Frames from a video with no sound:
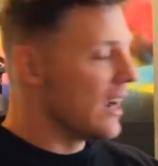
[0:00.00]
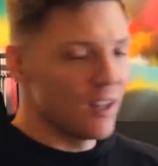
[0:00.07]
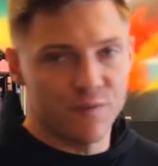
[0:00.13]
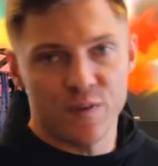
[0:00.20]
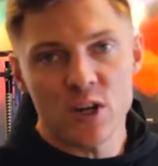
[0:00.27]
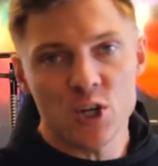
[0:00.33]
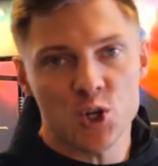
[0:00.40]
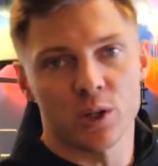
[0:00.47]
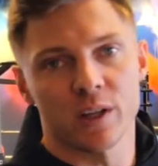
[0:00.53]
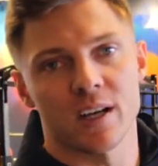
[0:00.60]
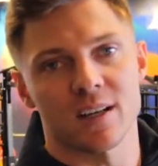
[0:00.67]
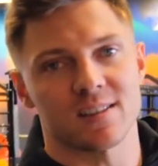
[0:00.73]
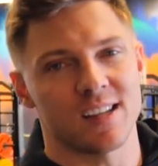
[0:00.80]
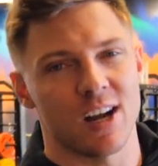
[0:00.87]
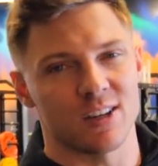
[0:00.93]
and eventually
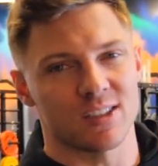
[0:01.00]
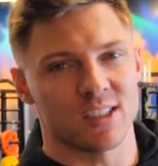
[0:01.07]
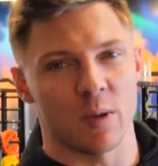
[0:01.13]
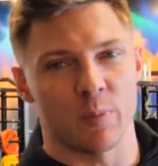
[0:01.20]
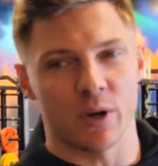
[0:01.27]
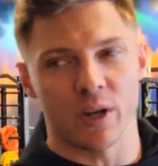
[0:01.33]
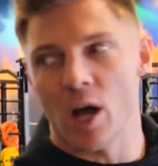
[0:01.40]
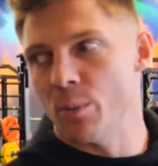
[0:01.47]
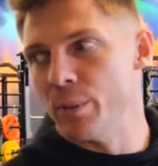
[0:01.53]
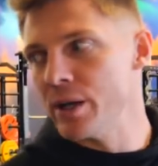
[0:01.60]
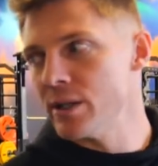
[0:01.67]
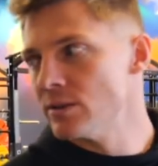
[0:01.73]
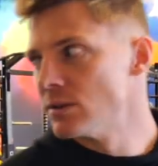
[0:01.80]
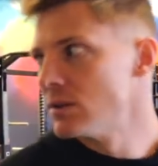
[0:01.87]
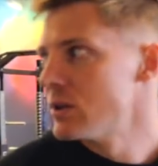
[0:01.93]
a stair stepper
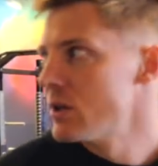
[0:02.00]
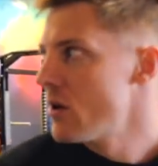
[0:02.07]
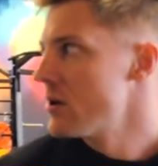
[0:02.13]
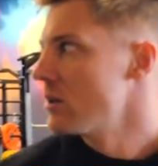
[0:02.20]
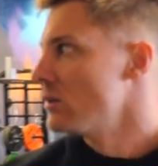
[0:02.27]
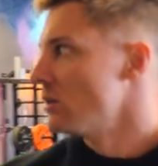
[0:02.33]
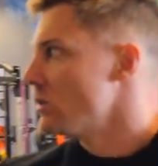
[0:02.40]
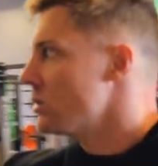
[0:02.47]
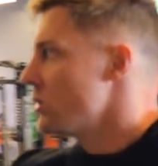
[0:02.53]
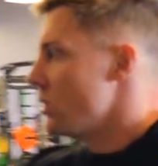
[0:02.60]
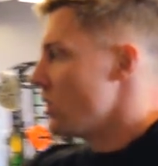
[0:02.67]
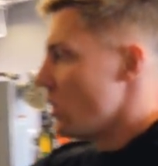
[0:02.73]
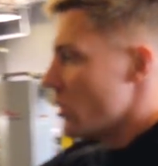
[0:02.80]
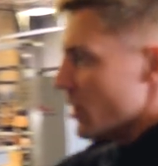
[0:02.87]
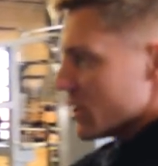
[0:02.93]
coming.
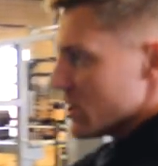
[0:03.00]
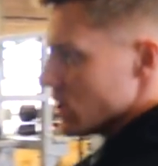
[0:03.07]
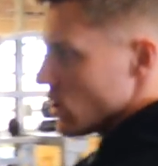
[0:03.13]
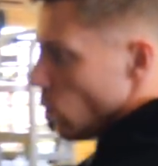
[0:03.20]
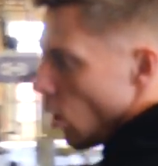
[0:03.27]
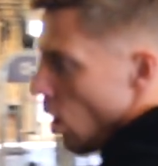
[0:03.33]
This is the